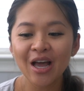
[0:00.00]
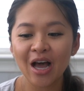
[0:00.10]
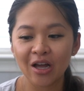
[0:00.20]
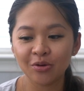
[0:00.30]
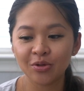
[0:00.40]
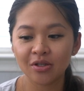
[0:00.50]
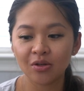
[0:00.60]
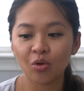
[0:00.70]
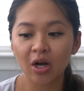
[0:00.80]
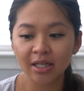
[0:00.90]
I was
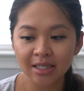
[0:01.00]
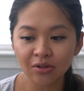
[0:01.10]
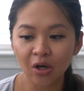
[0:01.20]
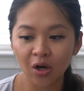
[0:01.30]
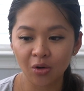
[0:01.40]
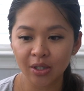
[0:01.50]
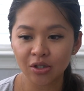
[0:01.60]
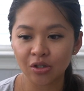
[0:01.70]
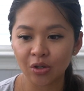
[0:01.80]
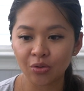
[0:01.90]
walking down the hallway
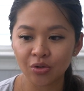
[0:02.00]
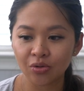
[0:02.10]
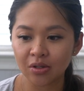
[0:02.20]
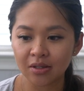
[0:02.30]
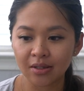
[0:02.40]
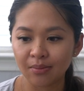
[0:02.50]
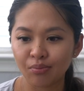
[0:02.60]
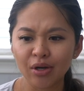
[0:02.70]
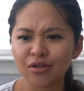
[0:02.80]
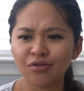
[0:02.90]
to go to this like
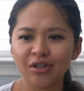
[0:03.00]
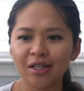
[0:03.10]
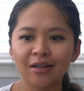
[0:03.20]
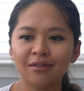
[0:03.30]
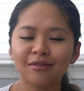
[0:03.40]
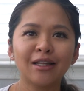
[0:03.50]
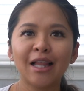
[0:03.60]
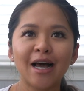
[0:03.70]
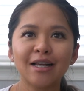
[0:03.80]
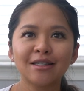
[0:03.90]
breastfeeding
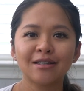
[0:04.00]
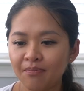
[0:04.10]
class.